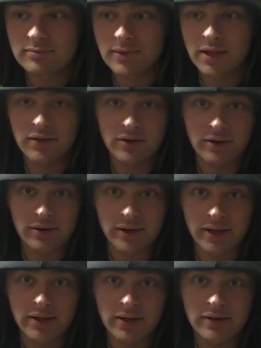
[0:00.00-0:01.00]

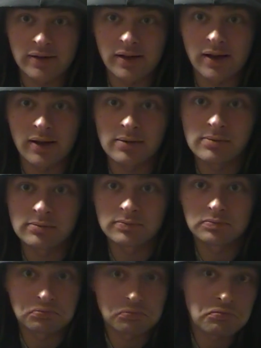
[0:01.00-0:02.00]
internally, because
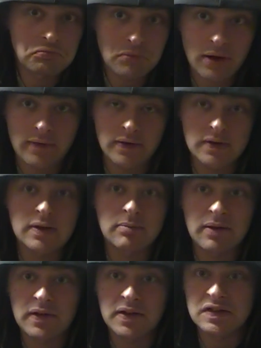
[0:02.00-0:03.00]
obviously
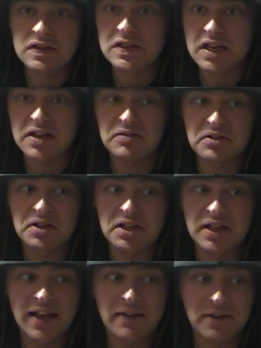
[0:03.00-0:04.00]
my face is not really
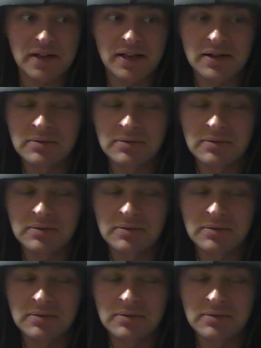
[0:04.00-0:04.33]
laughy.